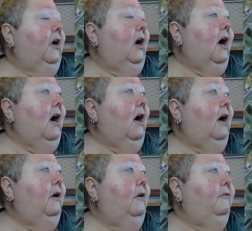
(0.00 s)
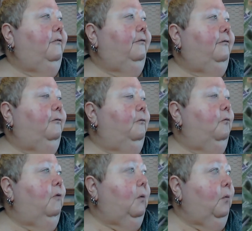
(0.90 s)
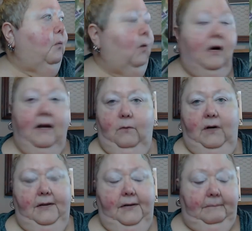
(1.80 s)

of what we're working with.